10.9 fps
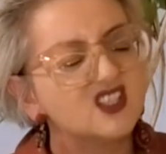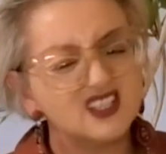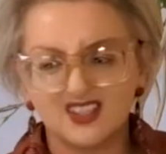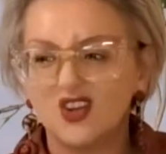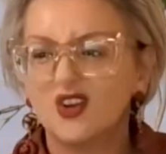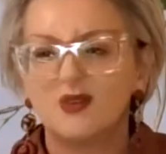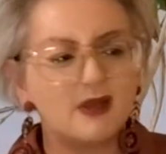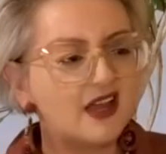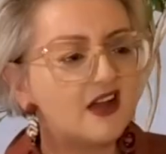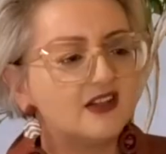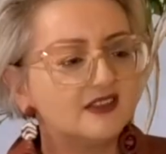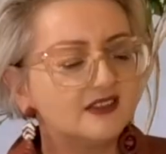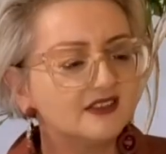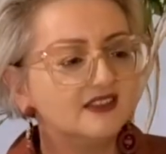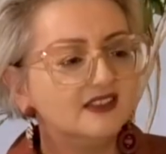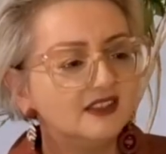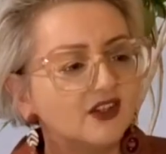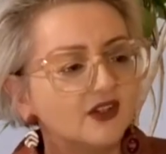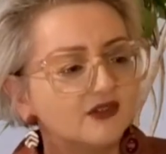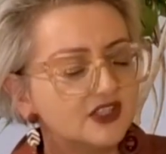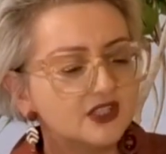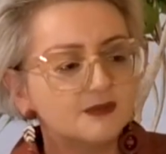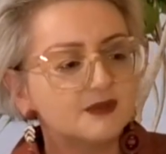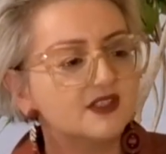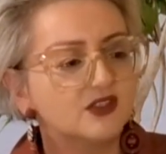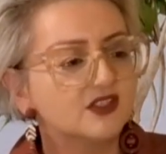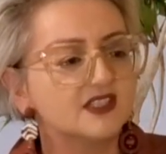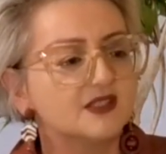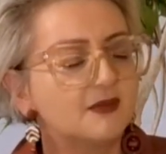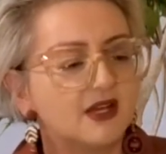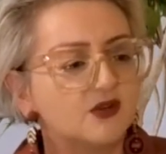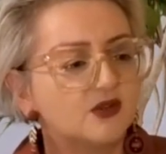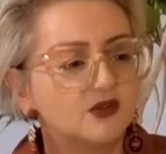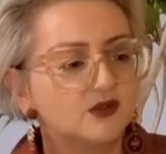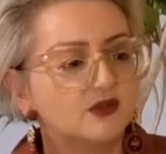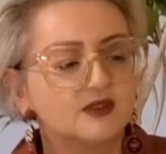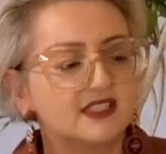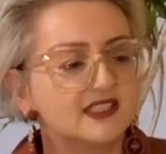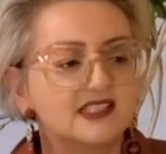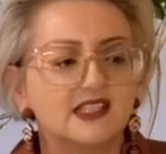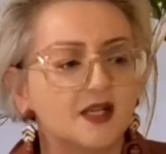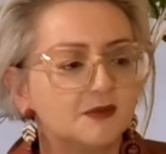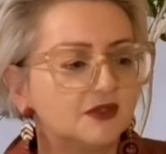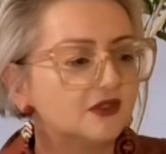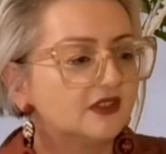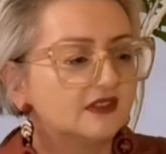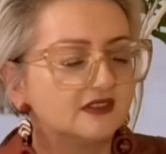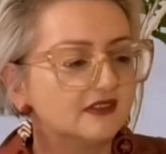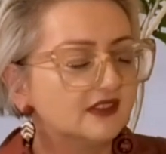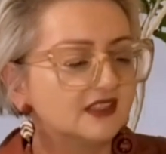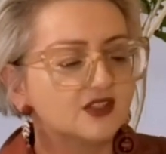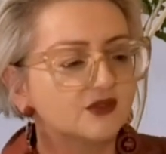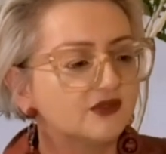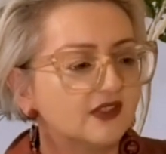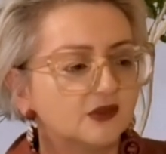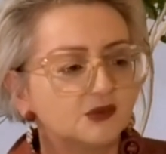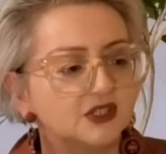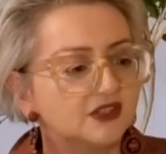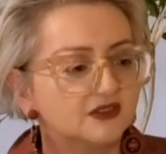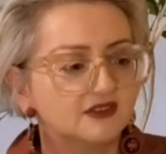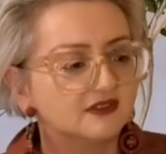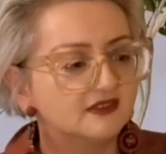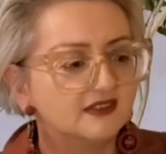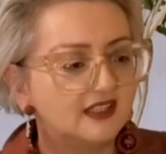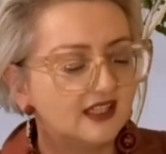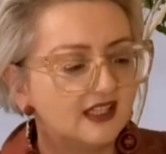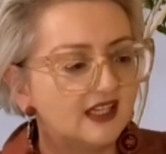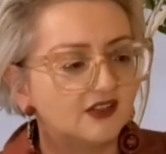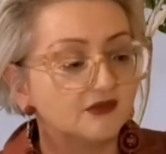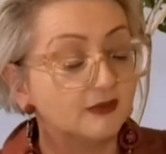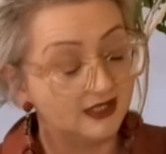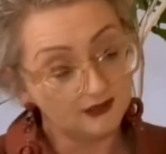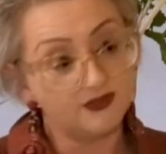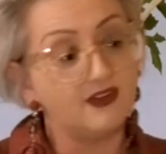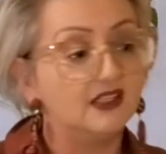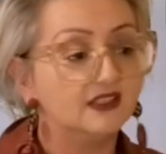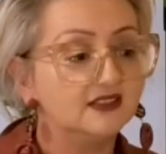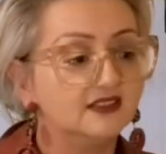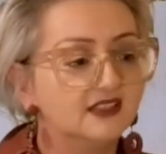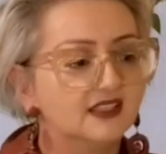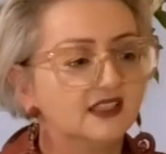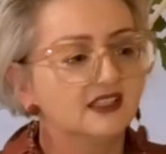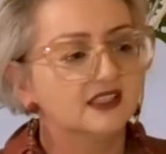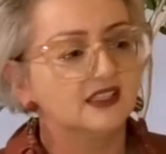Because it's not about, you know, friendship is not just about all glitz and glamour and it's all fun when you're out being fun. Yeah.